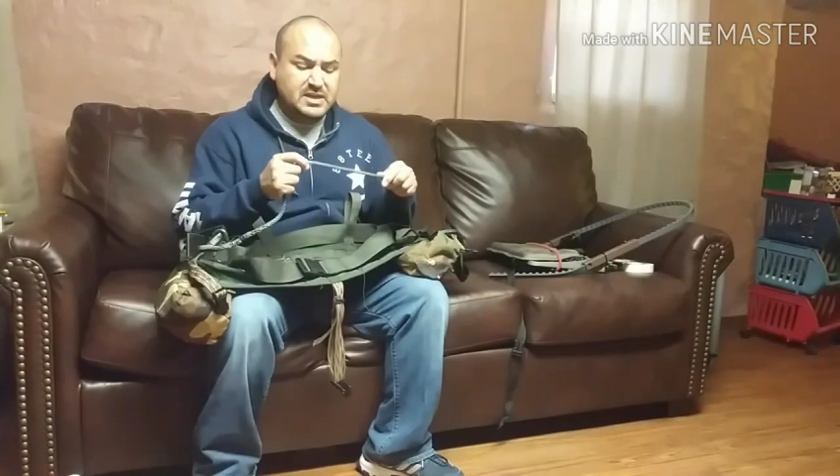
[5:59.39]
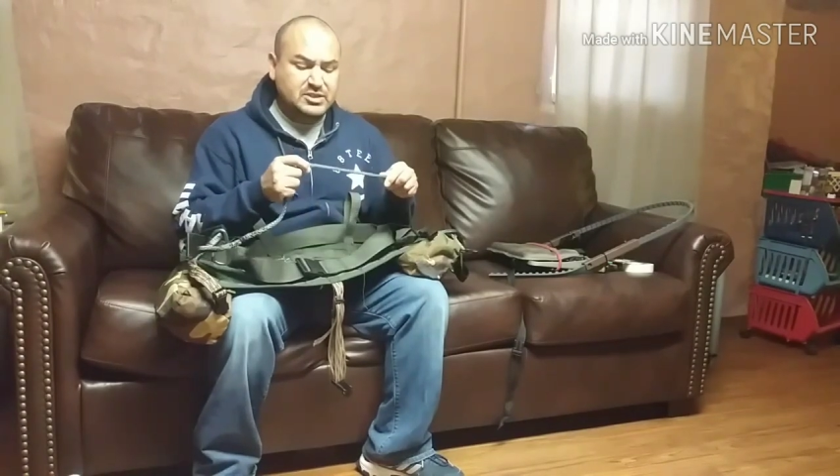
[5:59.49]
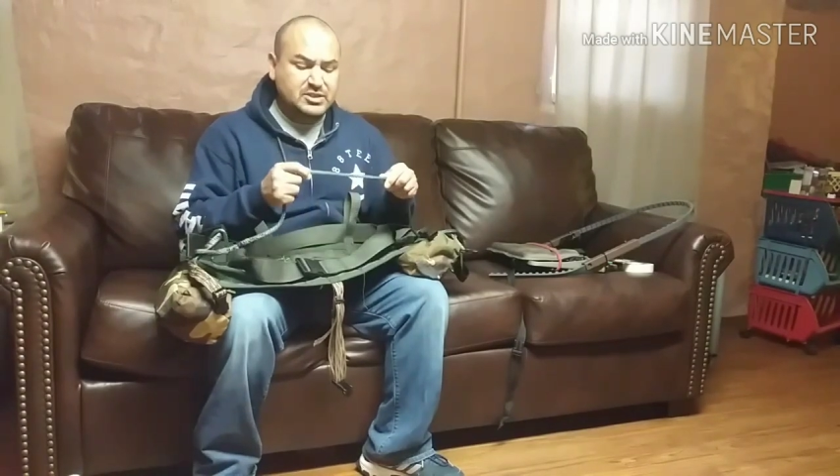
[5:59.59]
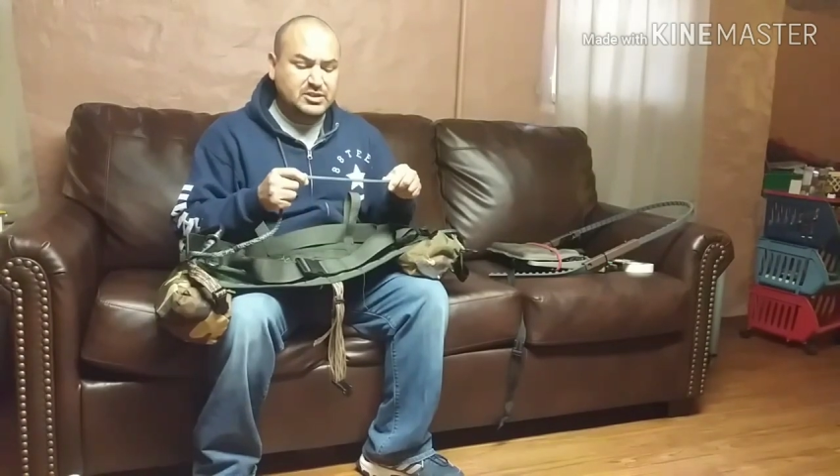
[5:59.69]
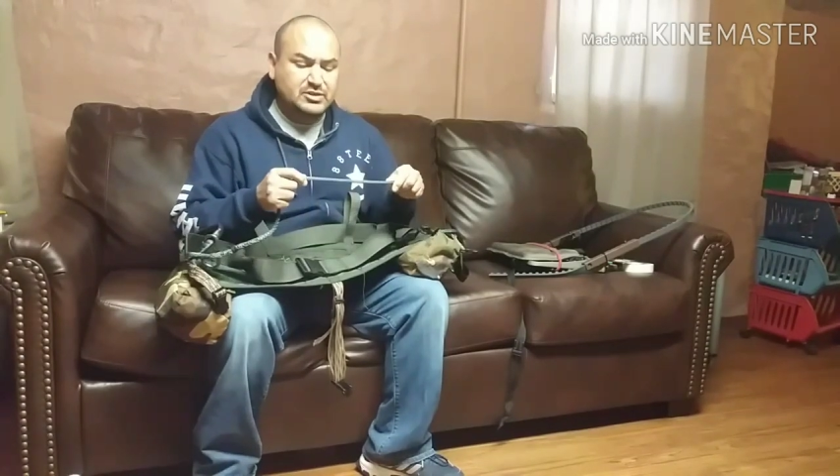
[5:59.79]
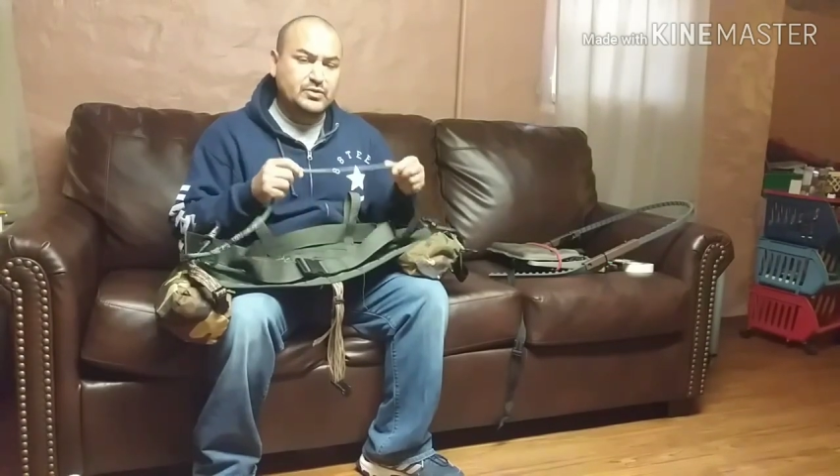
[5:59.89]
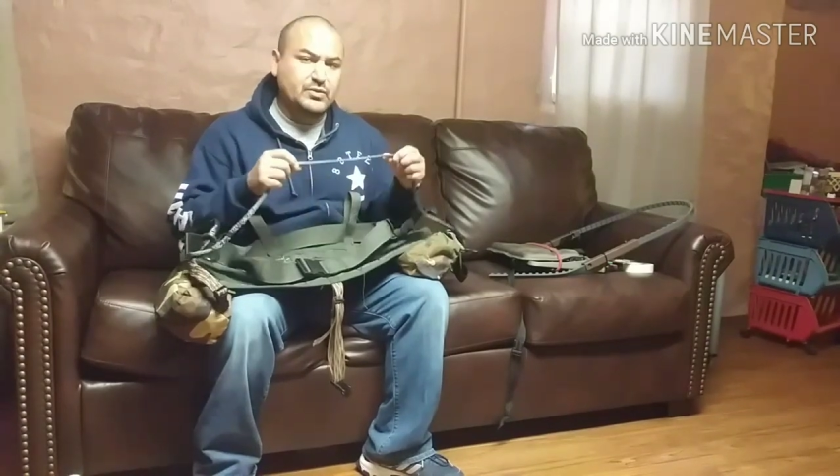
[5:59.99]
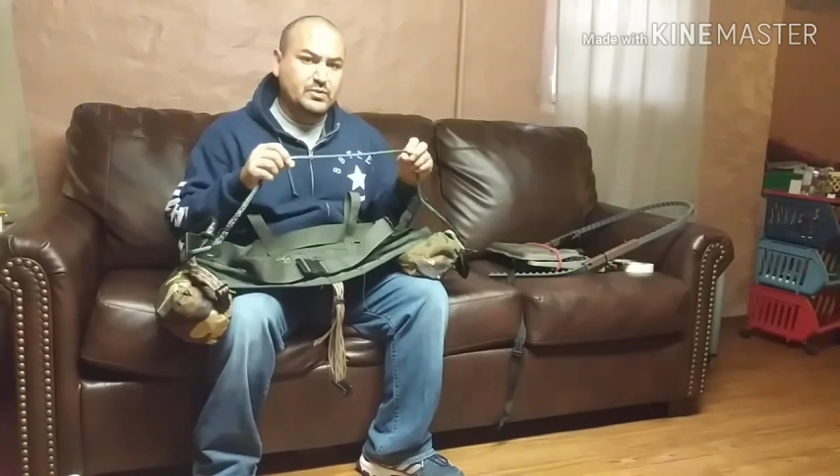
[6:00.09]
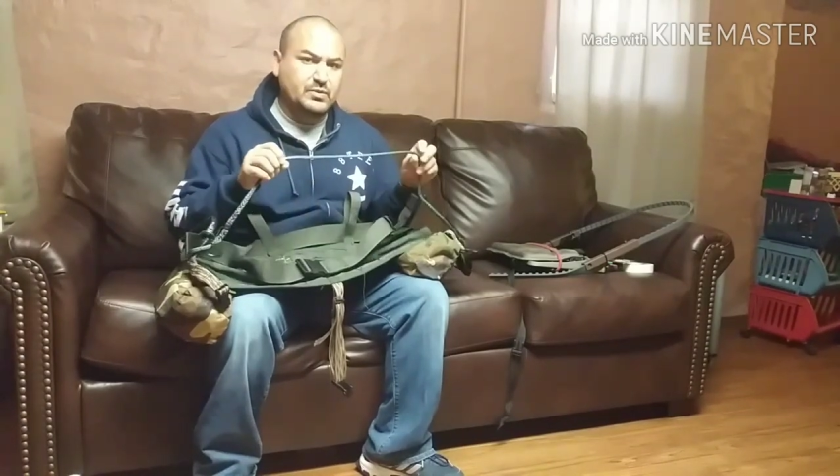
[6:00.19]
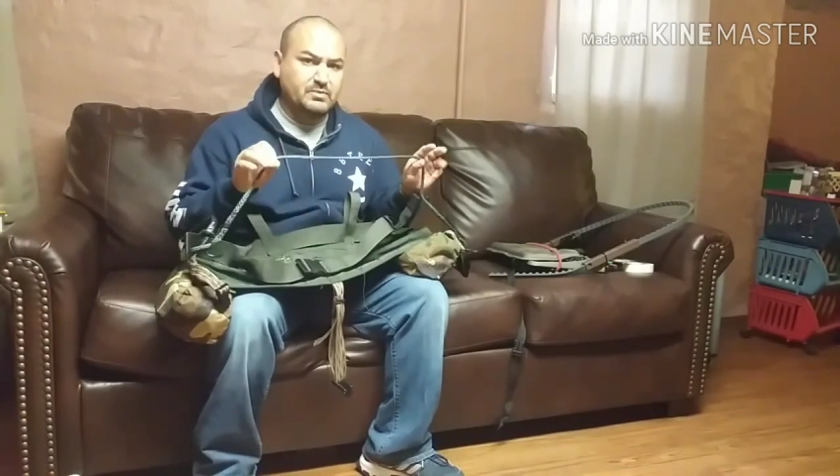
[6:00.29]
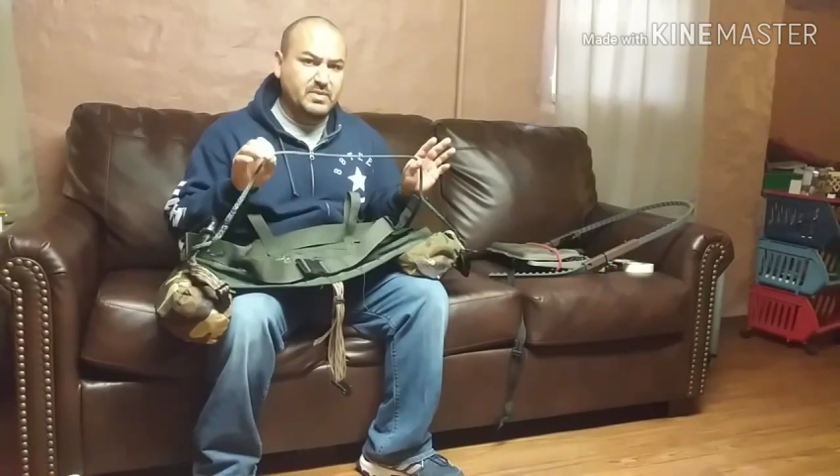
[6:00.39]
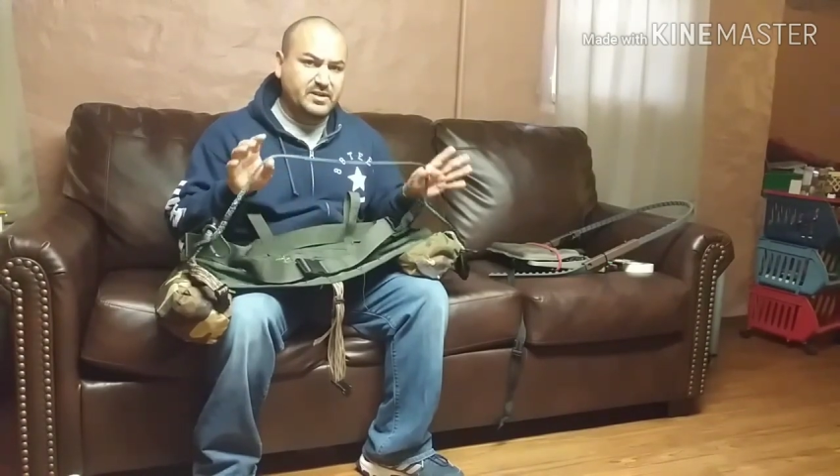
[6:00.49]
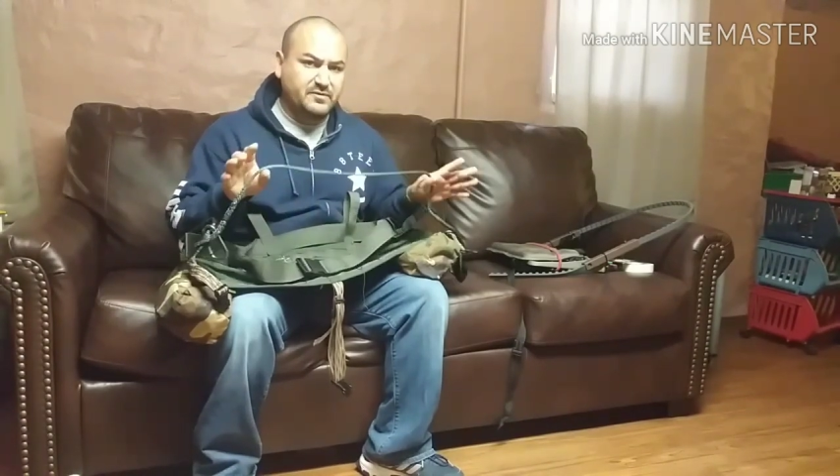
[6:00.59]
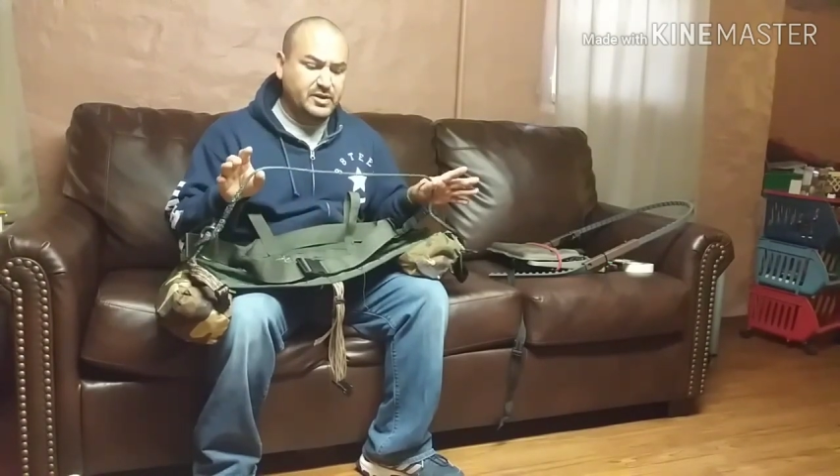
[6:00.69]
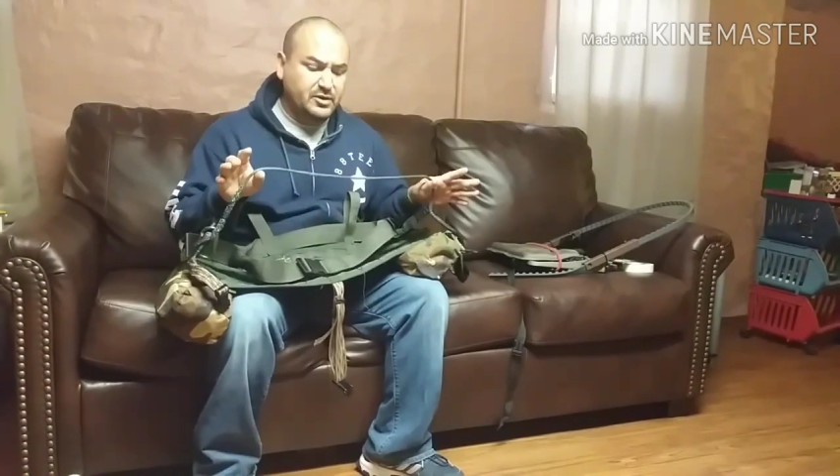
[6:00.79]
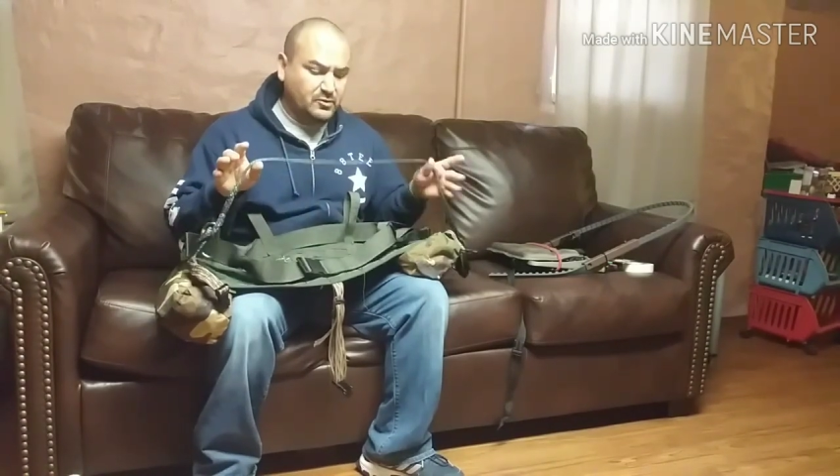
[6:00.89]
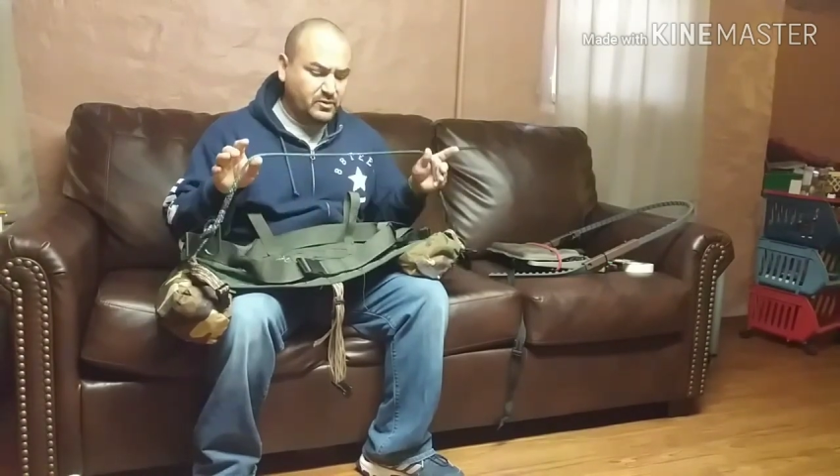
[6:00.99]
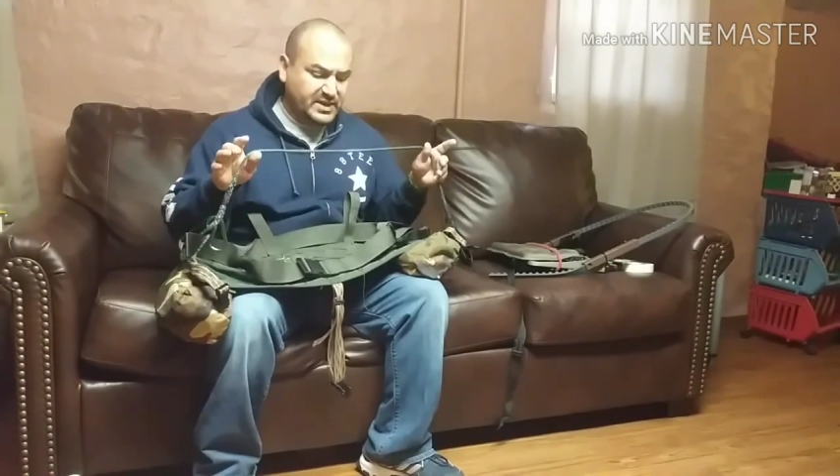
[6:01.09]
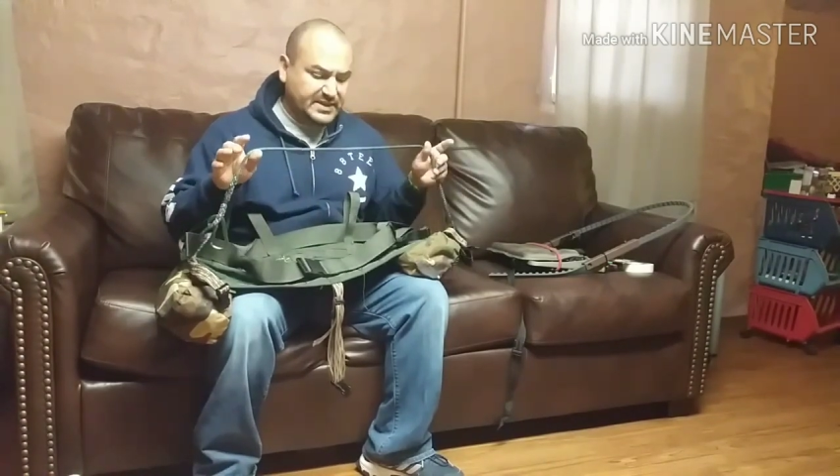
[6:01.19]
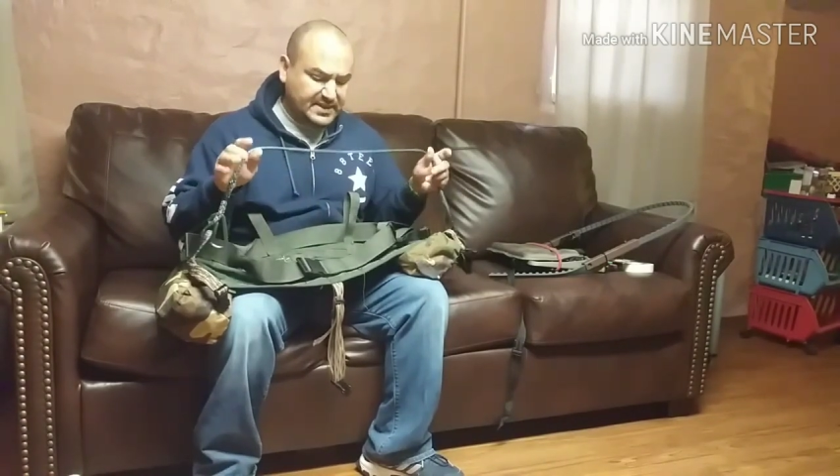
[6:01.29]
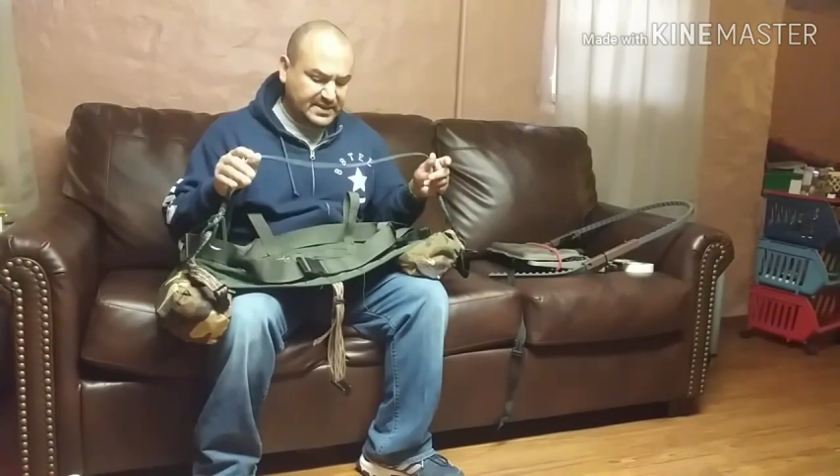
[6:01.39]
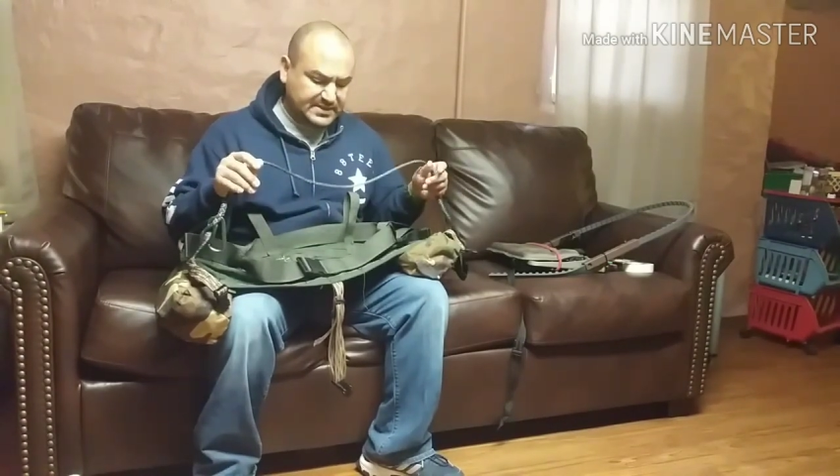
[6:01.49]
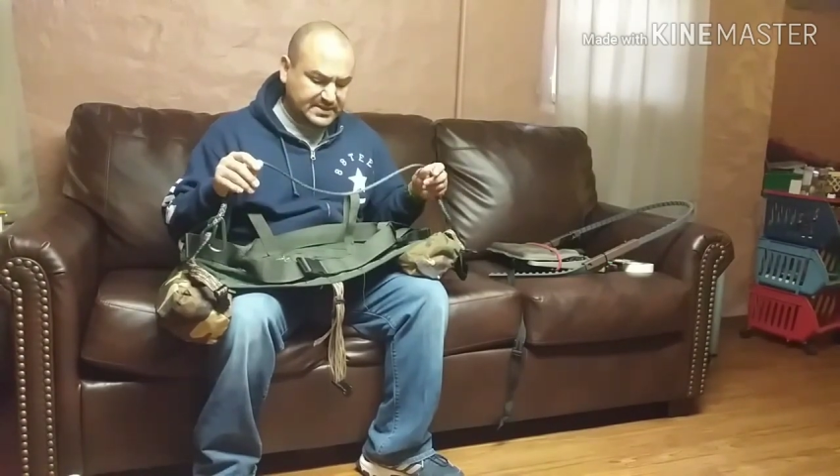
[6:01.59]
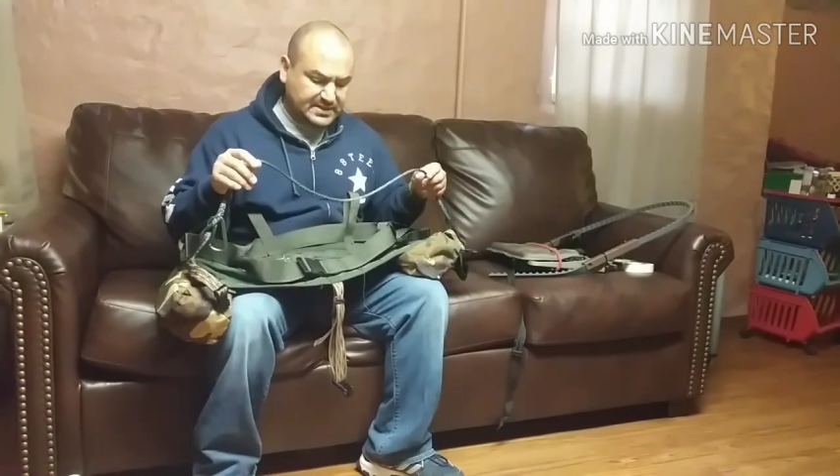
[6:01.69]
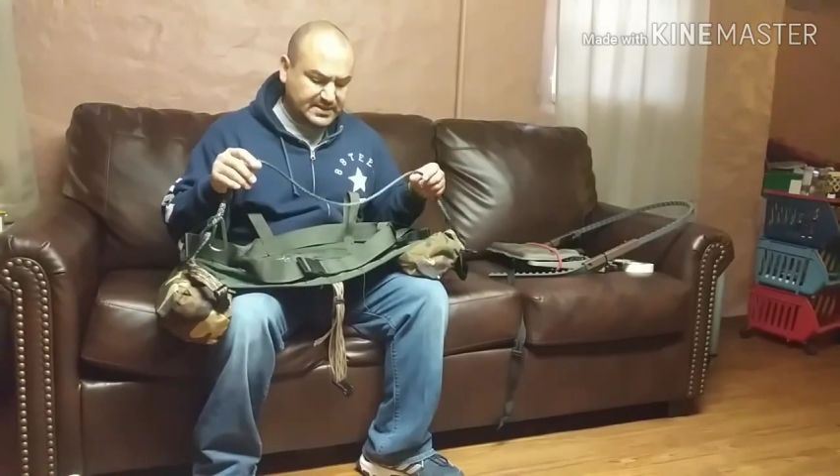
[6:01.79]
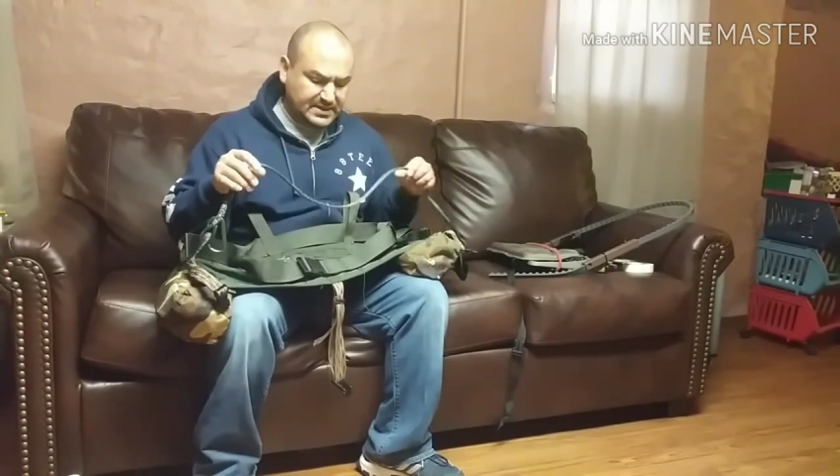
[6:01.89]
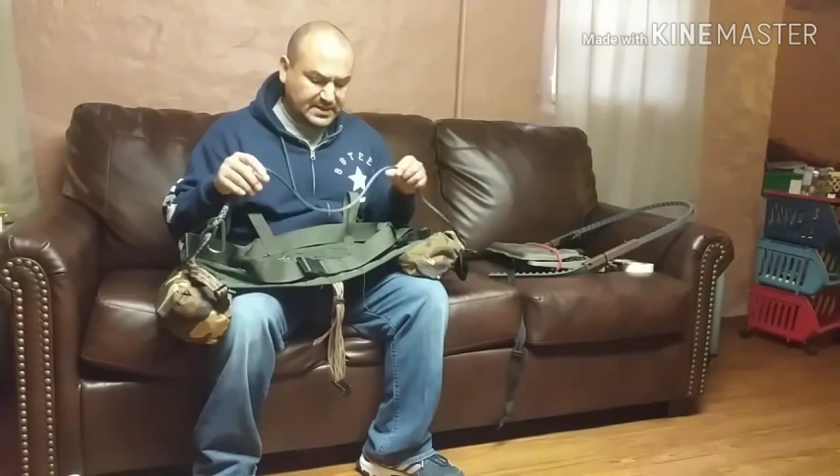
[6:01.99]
G2 made a video where he tested,